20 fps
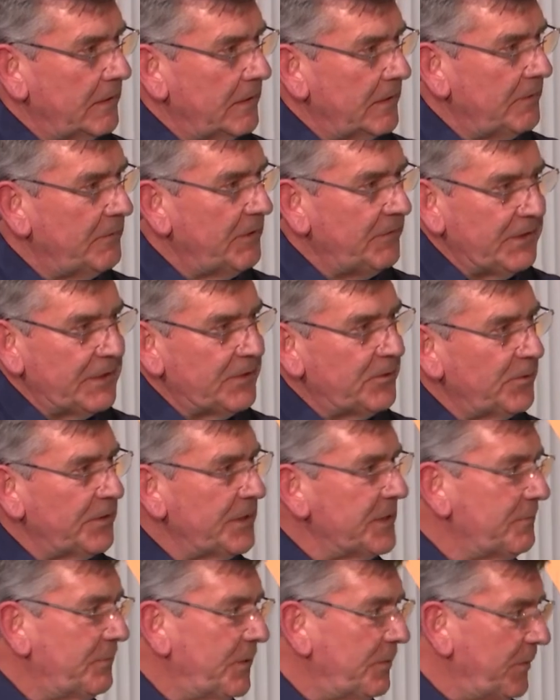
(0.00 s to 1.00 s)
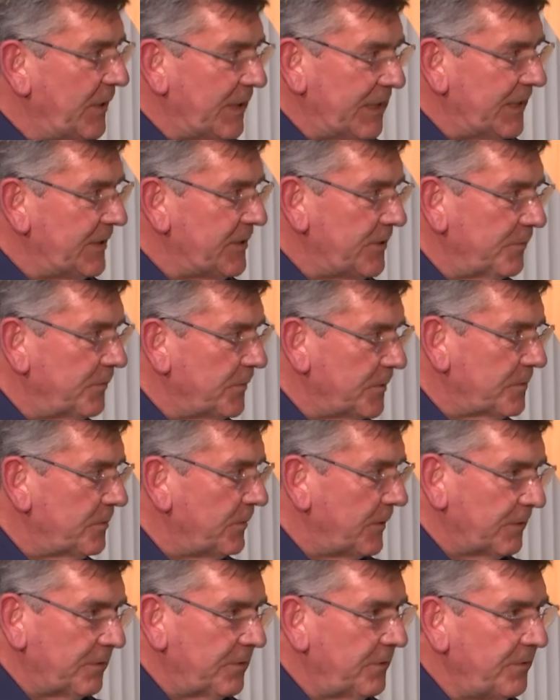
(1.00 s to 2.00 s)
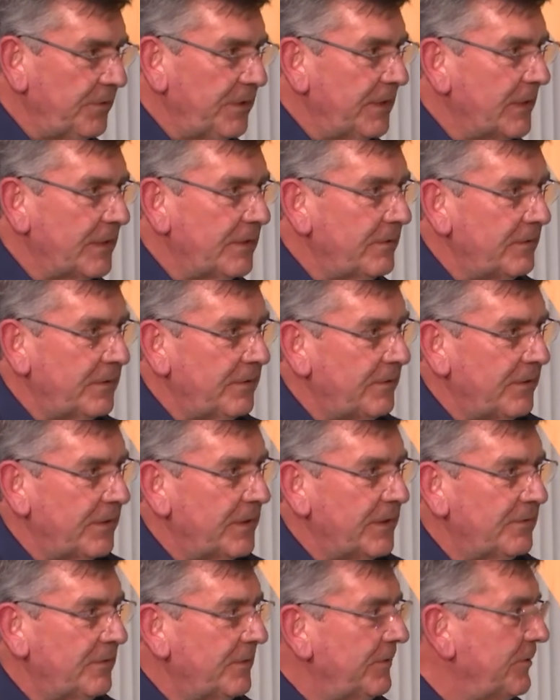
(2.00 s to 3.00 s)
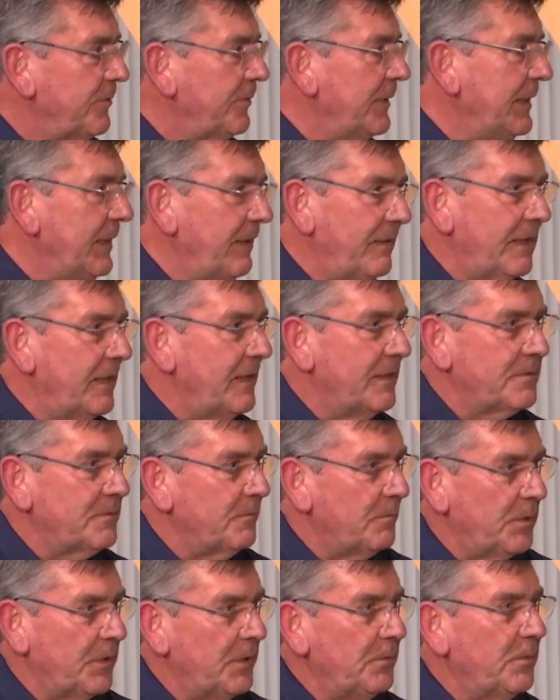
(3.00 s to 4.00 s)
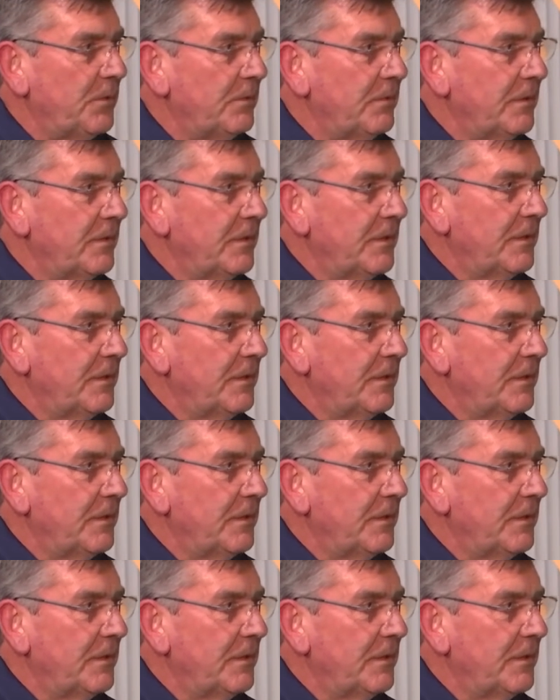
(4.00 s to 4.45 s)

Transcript: Victoria's population was what, 320,000 people?